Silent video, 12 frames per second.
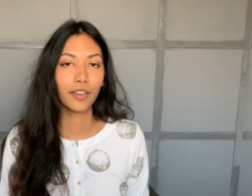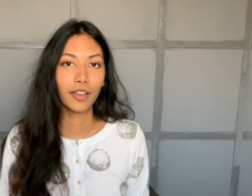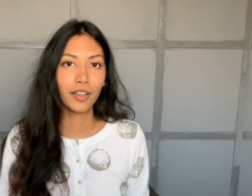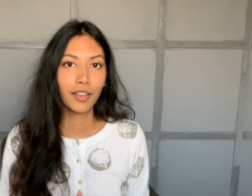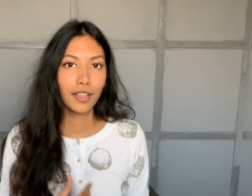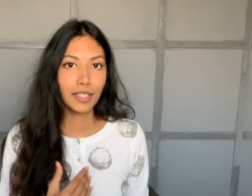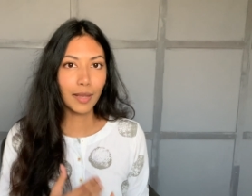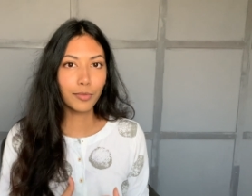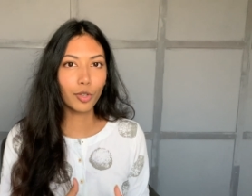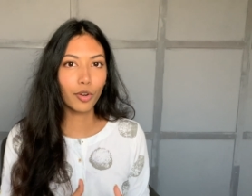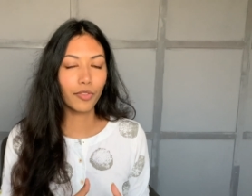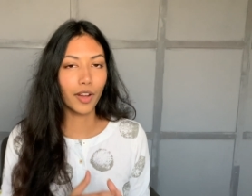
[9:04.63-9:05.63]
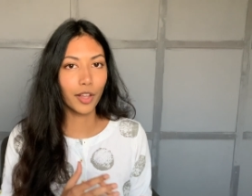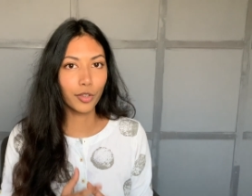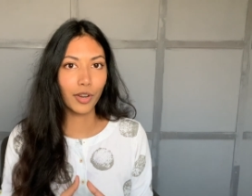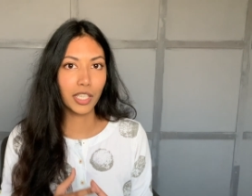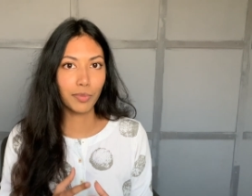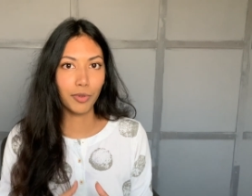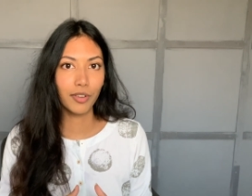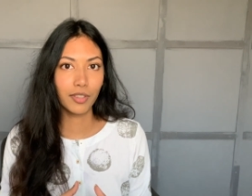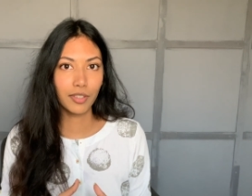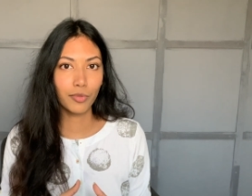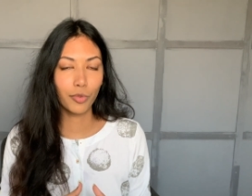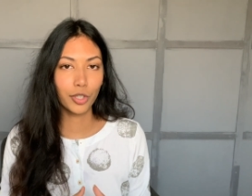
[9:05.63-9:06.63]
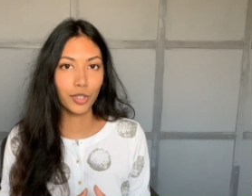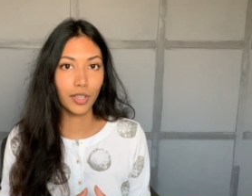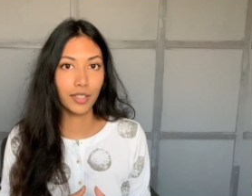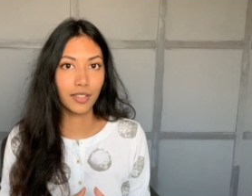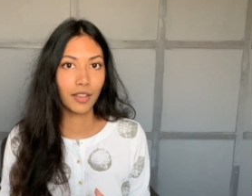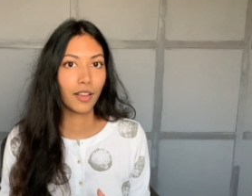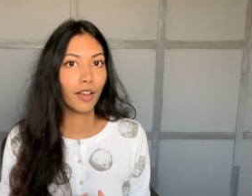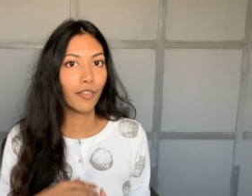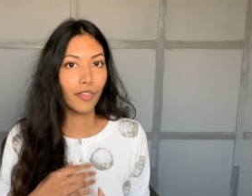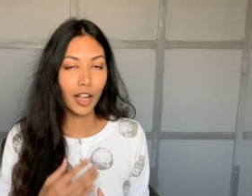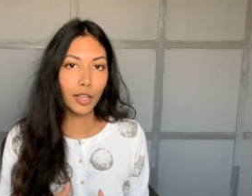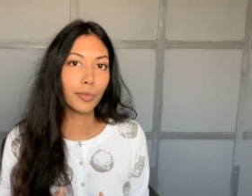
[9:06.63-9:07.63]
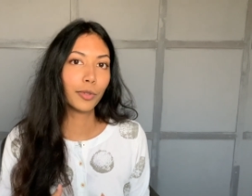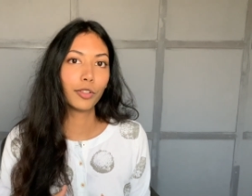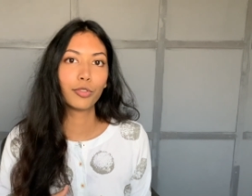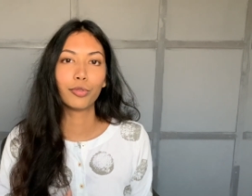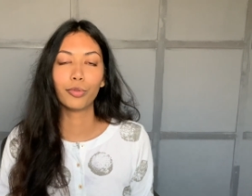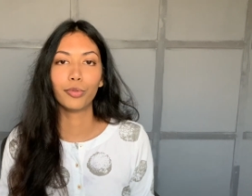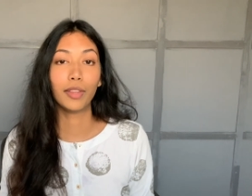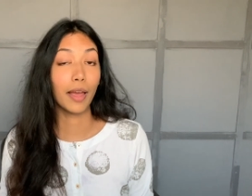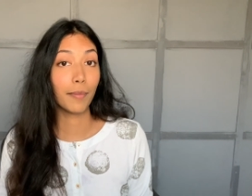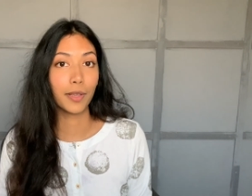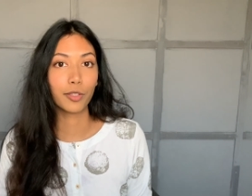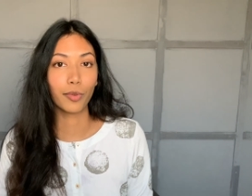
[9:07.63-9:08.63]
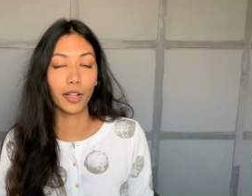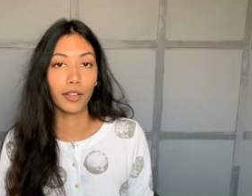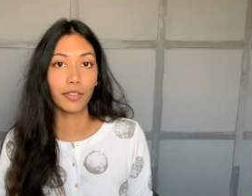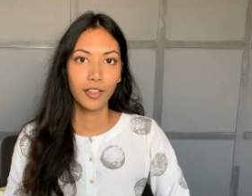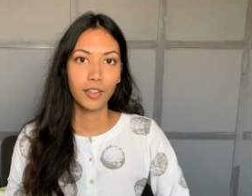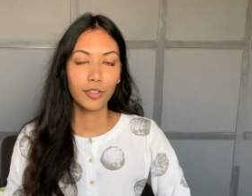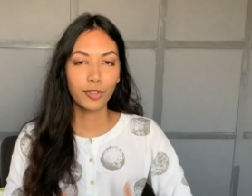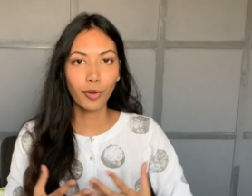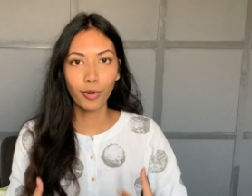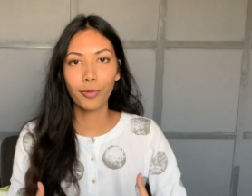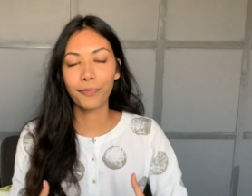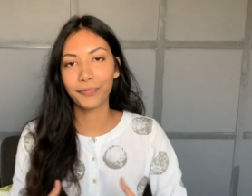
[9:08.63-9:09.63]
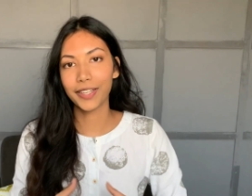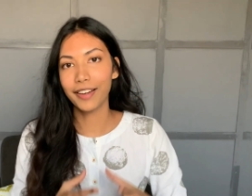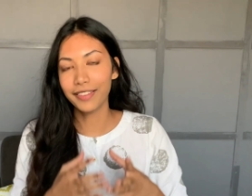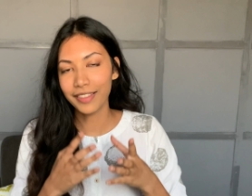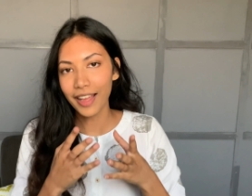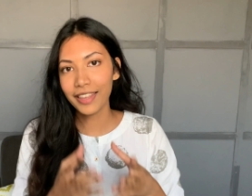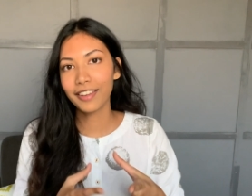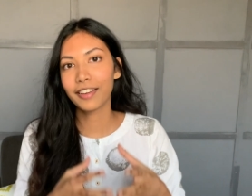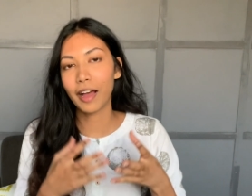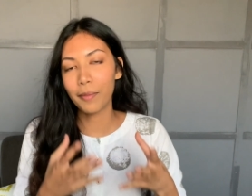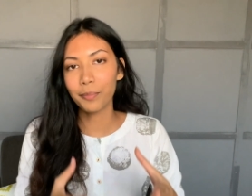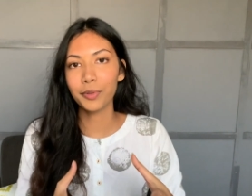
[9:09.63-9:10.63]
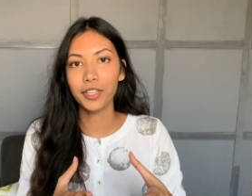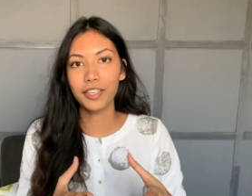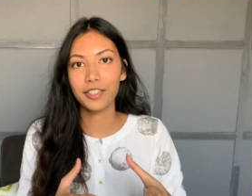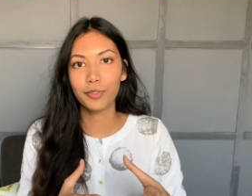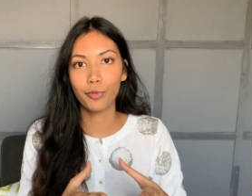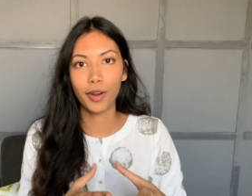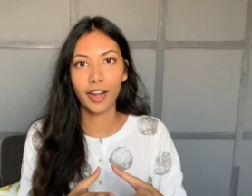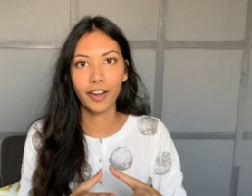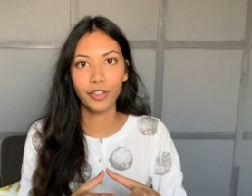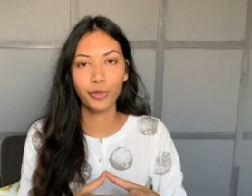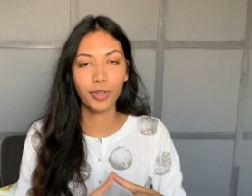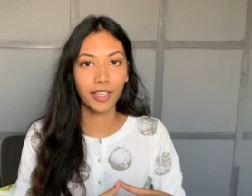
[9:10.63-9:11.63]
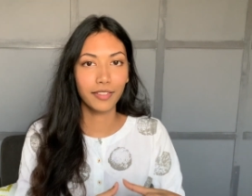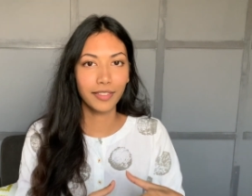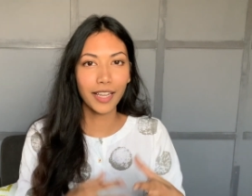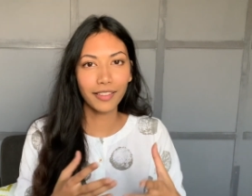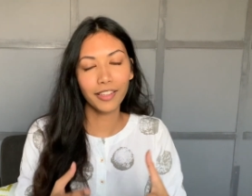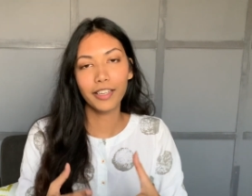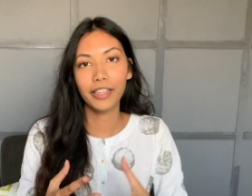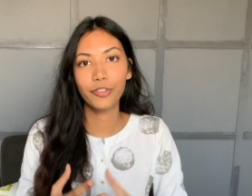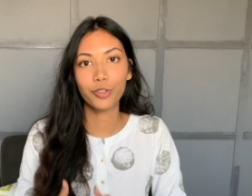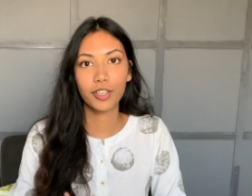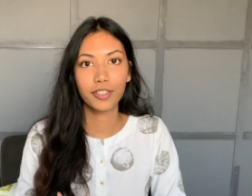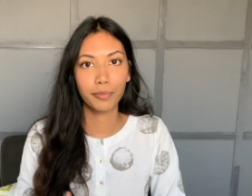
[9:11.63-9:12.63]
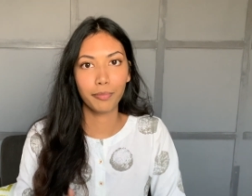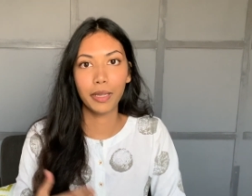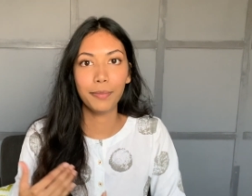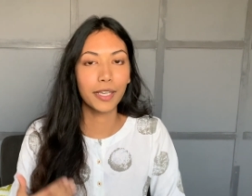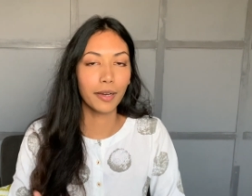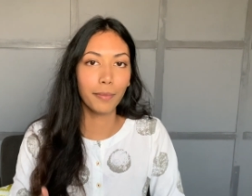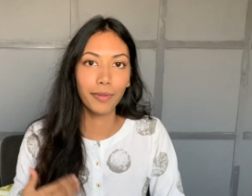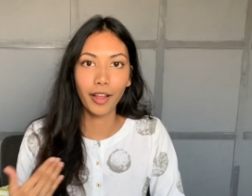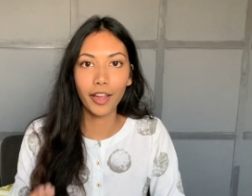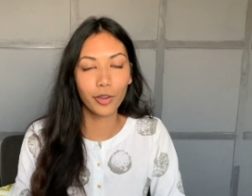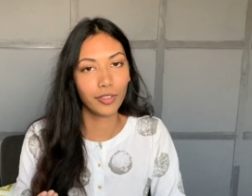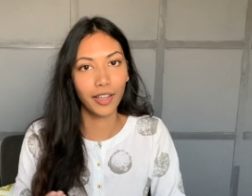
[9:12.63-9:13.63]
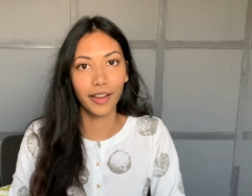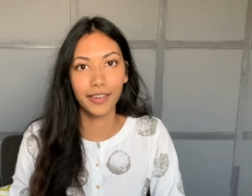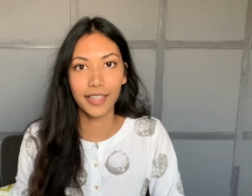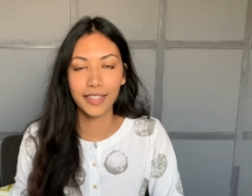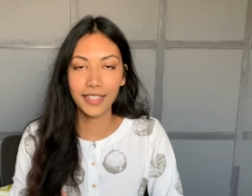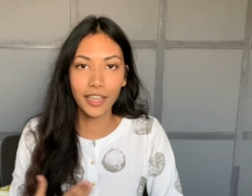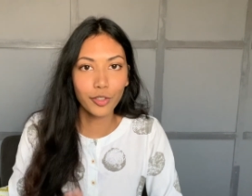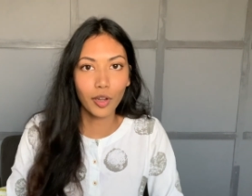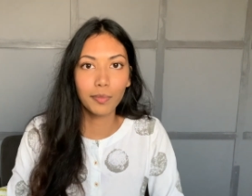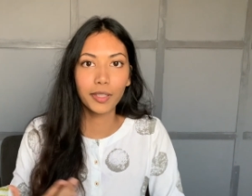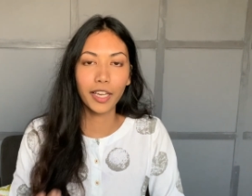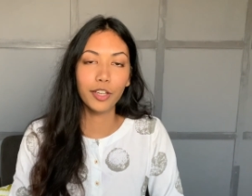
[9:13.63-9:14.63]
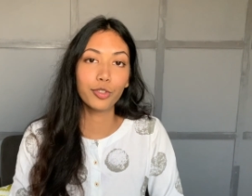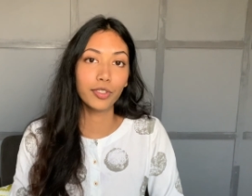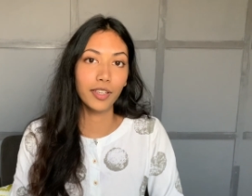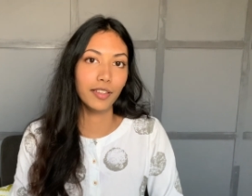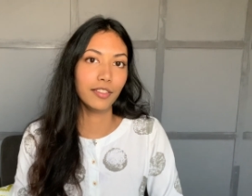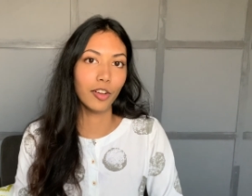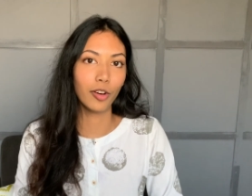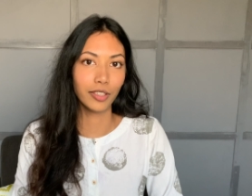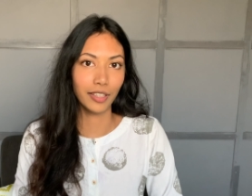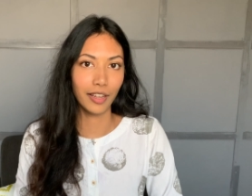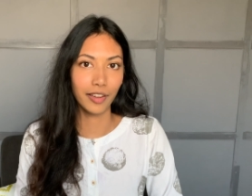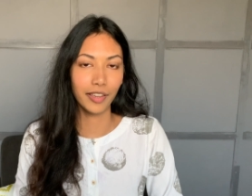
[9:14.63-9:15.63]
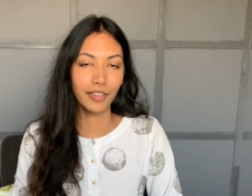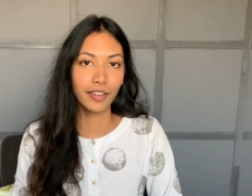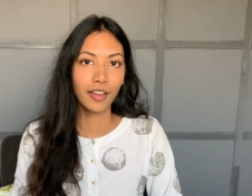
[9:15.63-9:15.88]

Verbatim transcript: some sort of other experience which is valuable to them as well. So unlike companies where you can technically just maybe apply online and send your application in online,